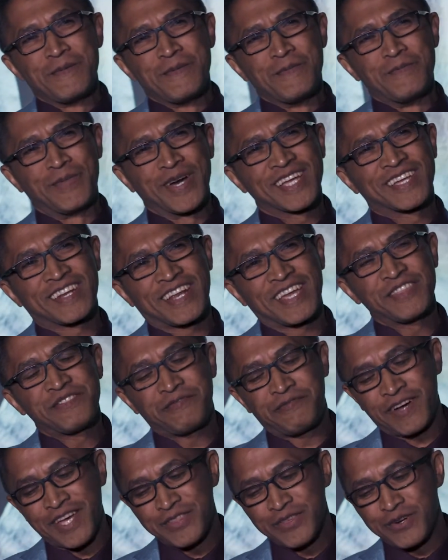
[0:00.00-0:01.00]
My
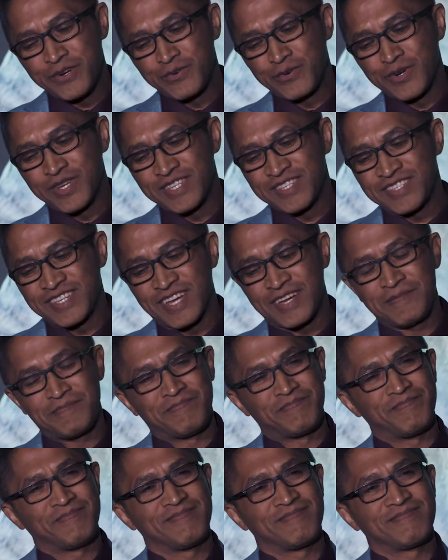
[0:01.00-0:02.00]
grandfather was
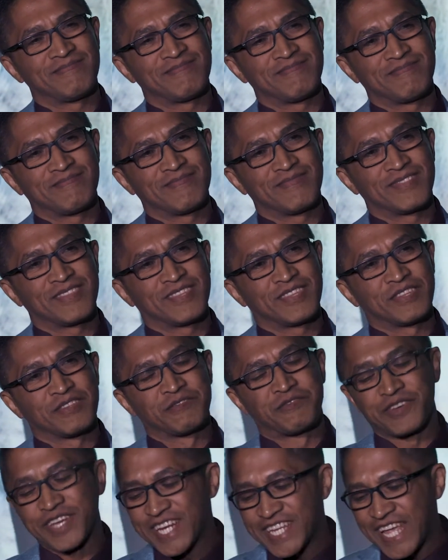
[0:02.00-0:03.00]
a
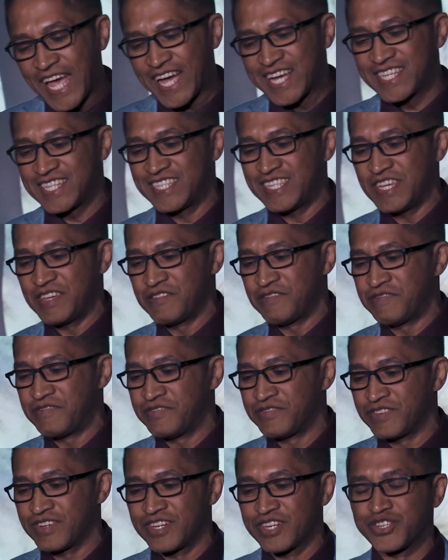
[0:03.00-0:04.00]
very
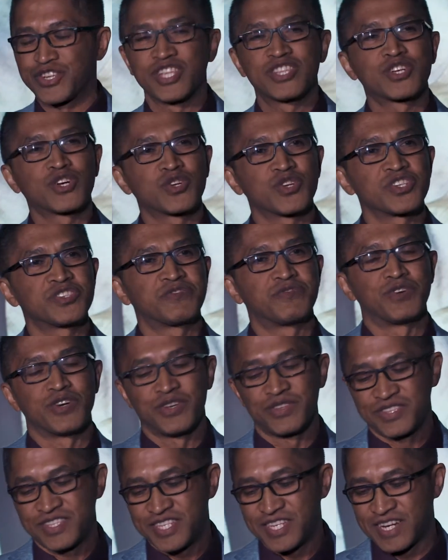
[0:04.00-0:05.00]
active Red Cross
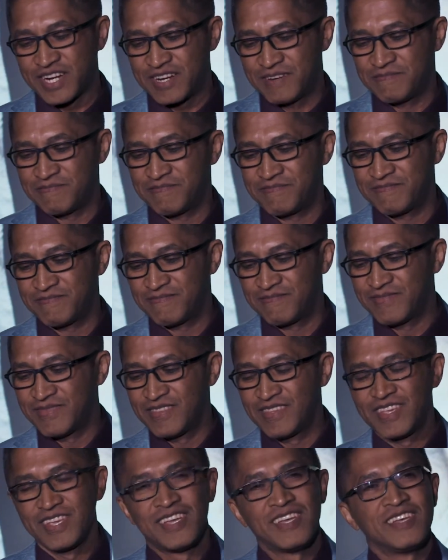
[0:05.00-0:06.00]
volunteer,
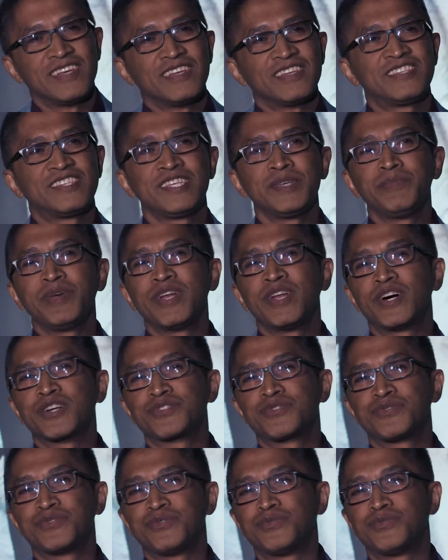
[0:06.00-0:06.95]
similar to